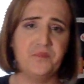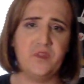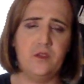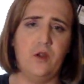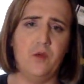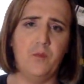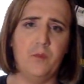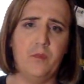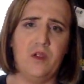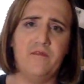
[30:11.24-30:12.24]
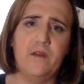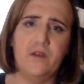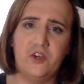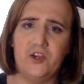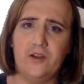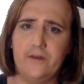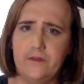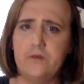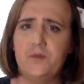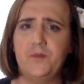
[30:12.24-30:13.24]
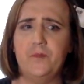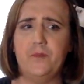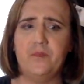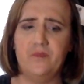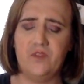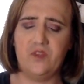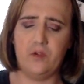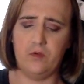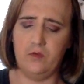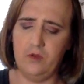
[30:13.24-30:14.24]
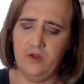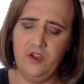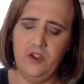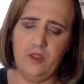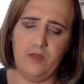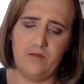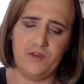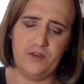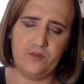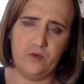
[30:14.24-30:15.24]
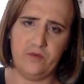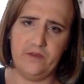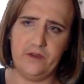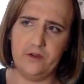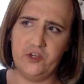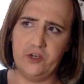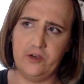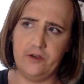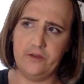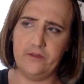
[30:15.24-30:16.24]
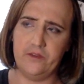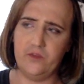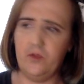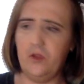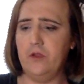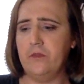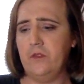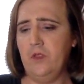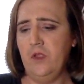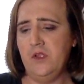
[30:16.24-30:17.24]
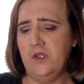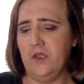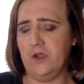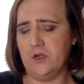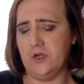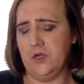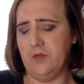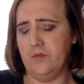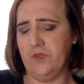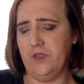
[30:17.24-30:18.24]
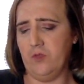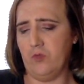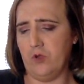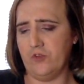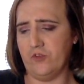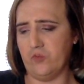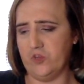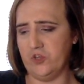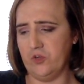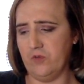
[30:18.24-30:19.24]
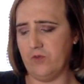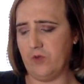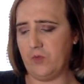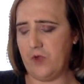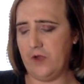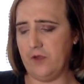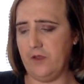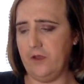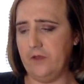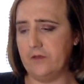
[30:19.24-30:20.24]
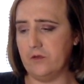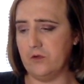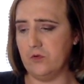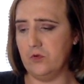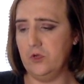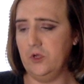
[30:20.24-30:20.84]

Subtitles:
veteran charities. So a lot of our stuff's going to veteran charities this month. And we're also switching over our Pride line. So